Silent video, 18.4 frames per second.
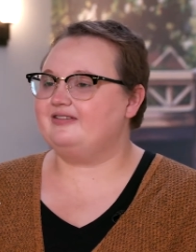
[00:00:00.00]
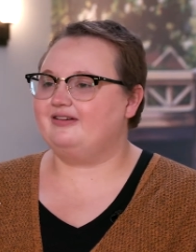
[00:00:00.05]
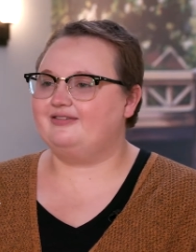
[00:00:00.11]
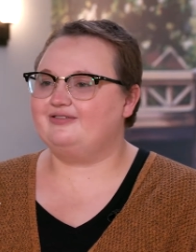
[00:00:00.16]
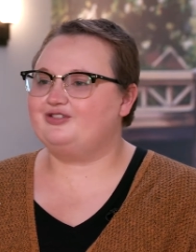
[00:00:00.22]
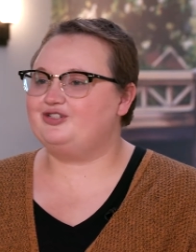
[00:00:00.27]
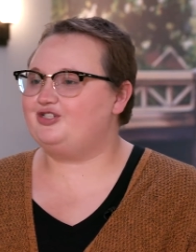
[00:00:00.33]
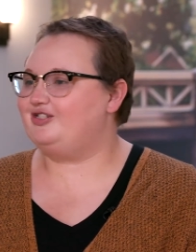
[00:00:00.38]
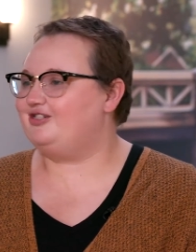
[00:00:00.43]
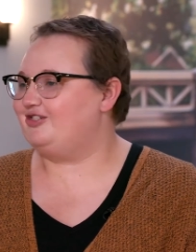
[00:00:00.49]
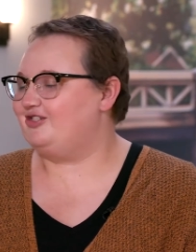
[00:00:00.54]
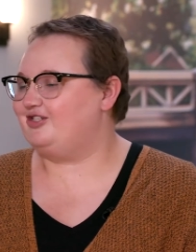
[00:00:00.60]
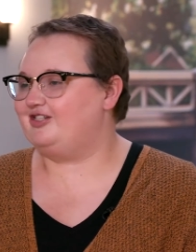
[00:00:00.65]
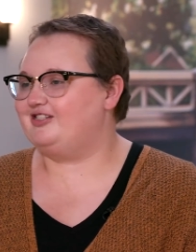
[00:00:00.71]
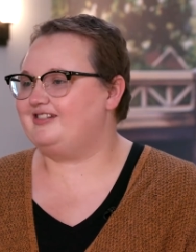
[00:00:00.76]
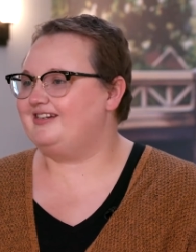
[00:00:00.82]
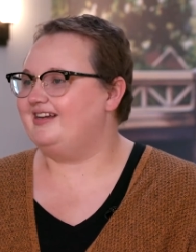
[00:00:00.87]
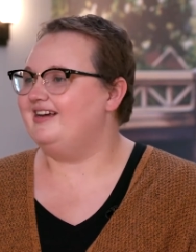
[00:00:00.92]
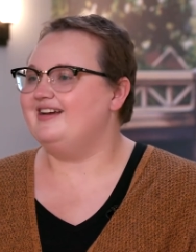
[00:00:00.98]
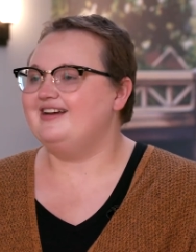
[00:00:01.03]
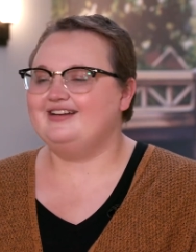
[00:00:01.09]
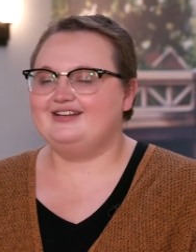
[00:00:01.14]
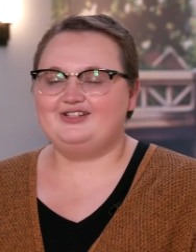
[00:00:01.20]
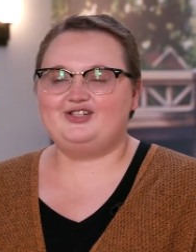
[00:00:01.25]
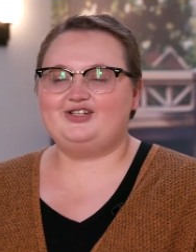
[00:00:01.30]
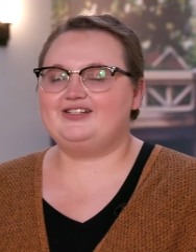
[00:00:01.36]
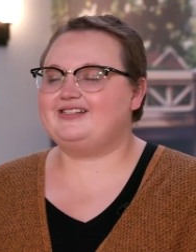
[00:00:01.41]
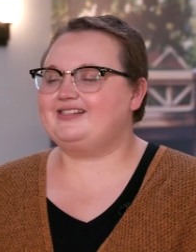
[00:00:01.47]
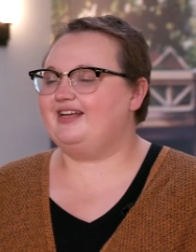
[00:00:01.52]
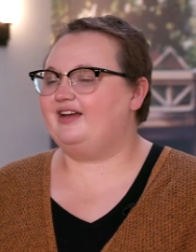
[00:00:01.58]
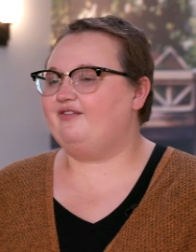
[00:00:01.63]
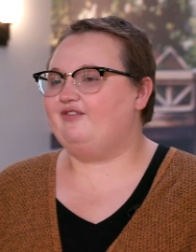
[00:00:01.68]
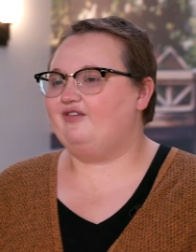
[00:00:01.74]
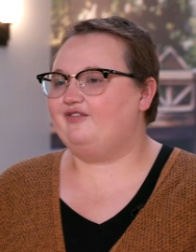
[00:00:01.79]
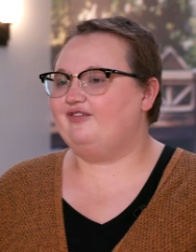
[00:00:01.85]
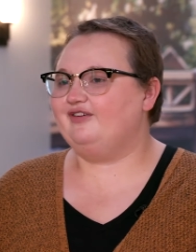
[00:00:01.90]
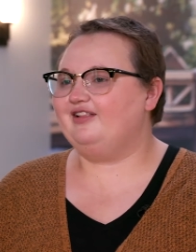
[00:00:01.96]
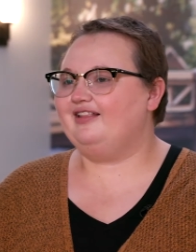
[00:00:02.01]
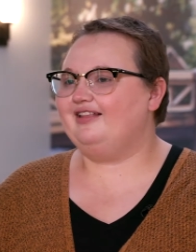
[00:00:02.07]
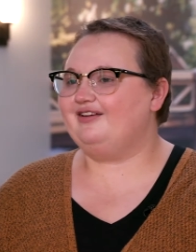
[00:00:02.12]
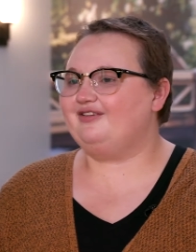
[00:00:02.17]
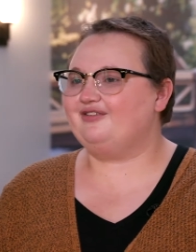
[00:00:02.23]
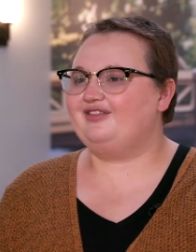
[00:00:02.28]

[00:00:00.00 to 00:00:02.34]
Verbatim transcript: So she's thankful for the little